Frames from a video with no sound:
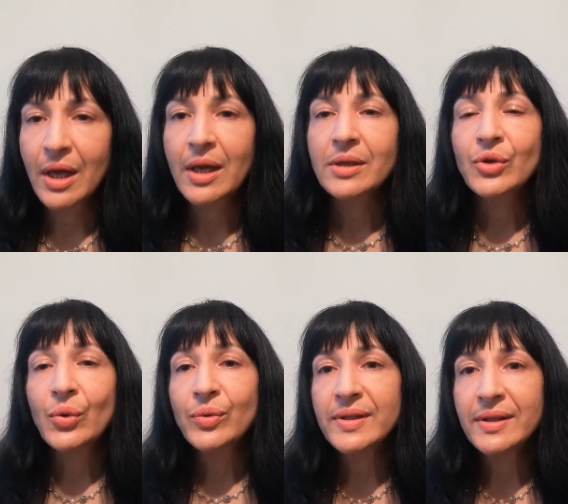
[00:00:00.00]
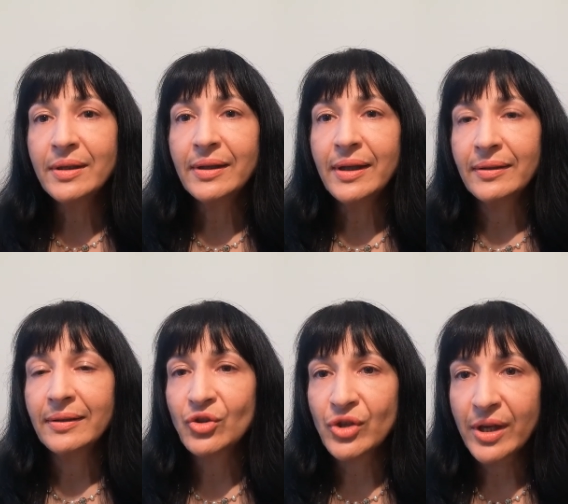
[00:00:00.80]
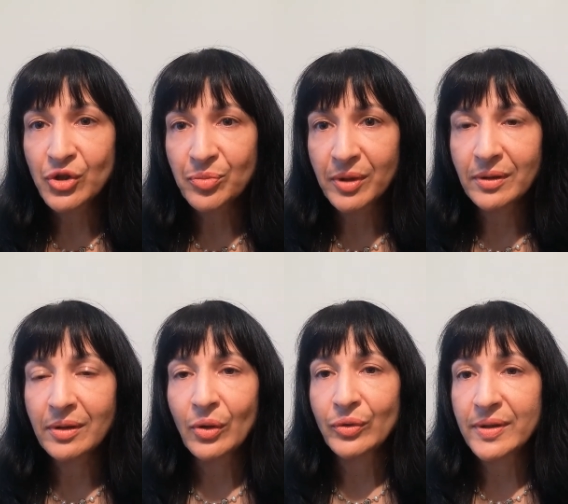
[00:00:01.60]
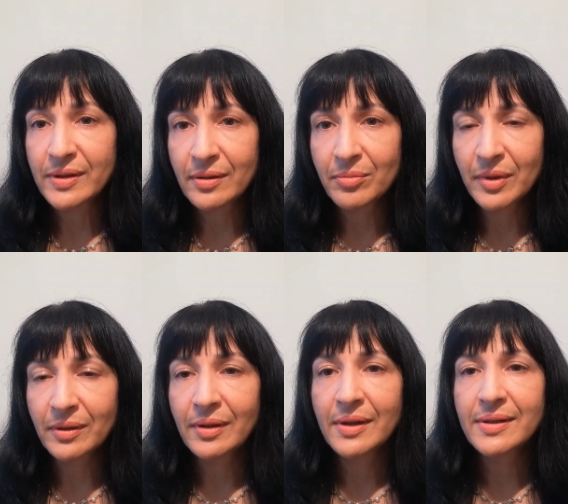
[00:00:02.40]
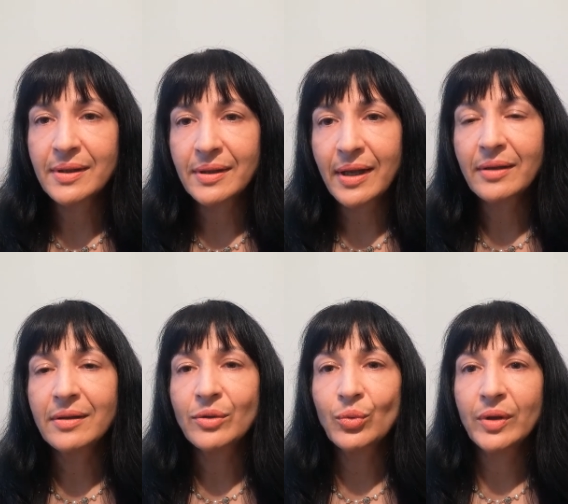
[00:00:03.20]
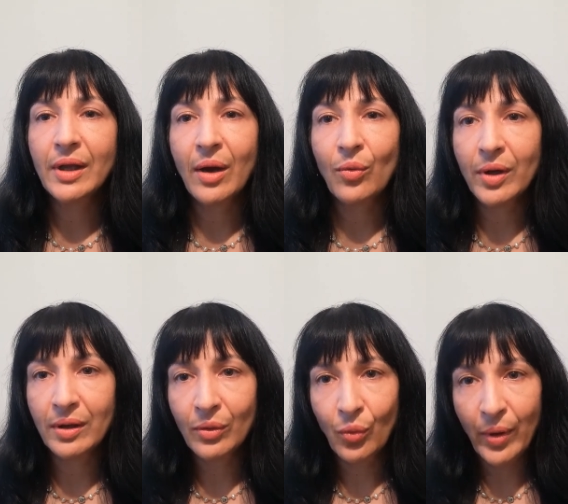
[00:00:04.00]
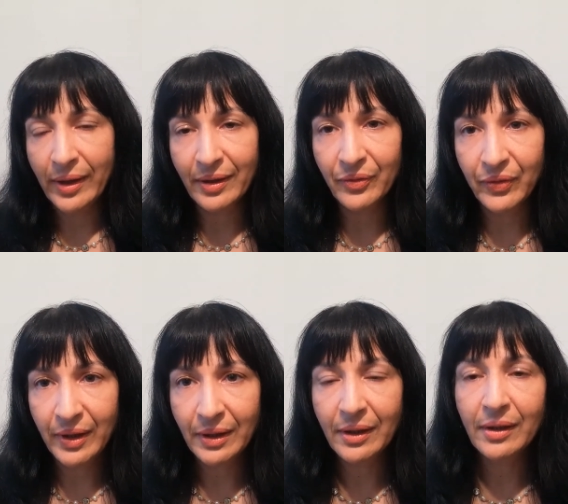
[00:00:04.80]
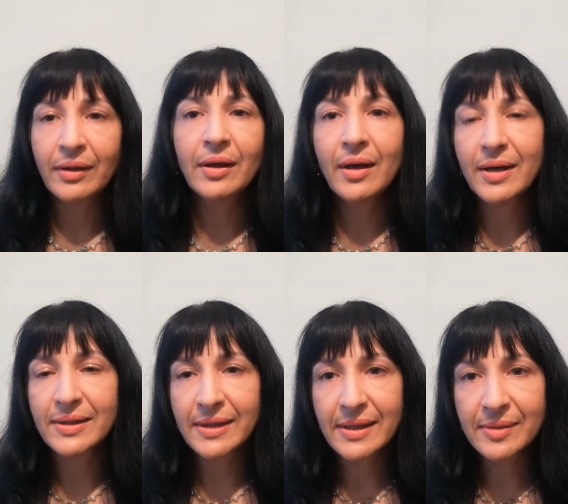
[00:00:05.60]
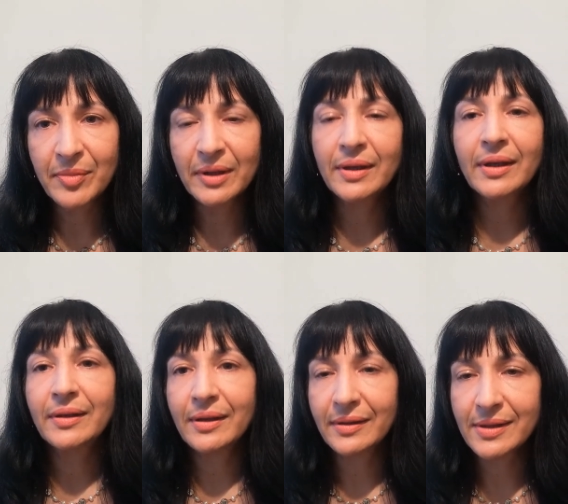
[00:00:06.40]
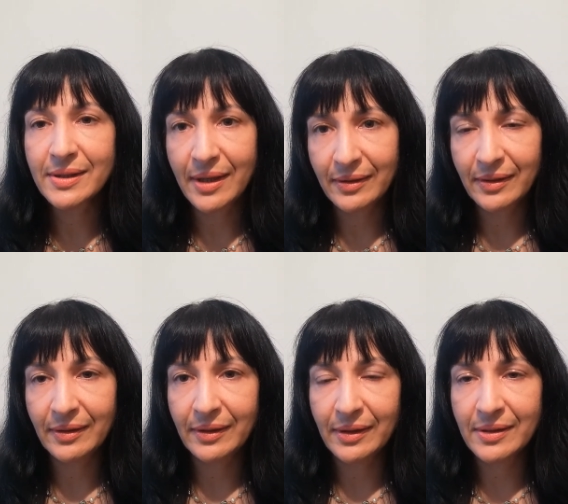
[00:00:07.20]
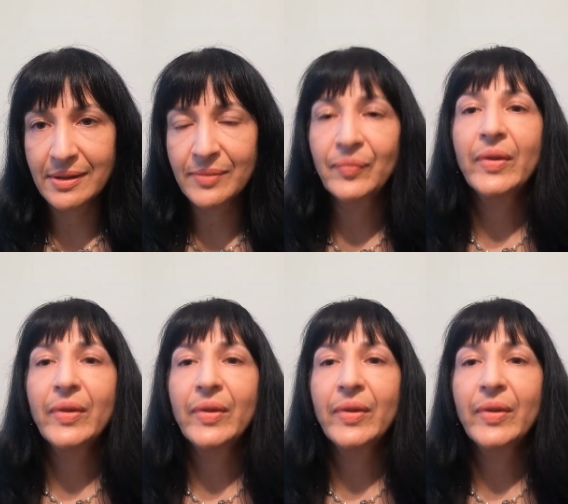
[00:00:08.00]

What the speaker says: So we see that the judgment or discernment is connected with our way of thinking, assessment and understanding things.